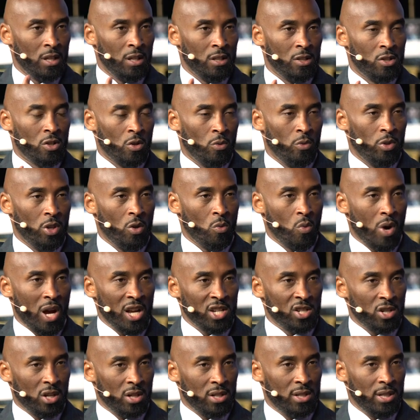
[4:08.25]
And so when you
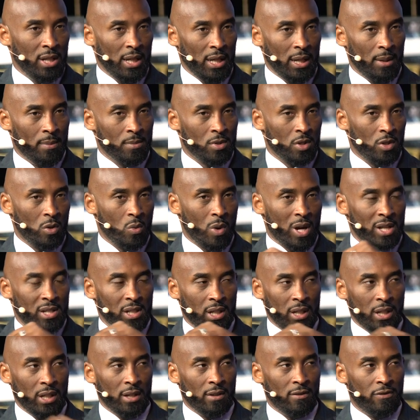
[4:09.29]
watch our teams, or you watch
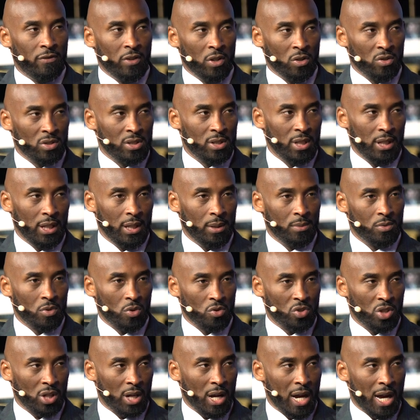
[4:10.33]
any of Phil's teams,
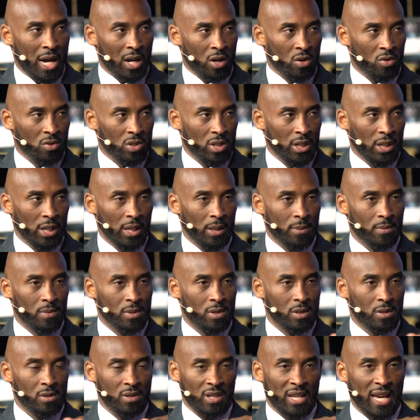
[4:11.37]
or Chicago
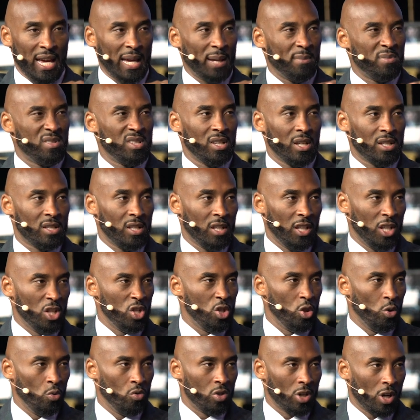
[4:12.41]
teams, Game 6
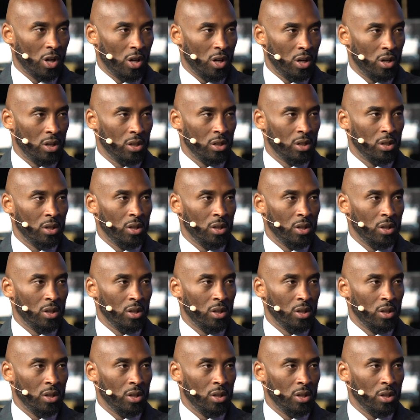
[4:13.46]
against Utah,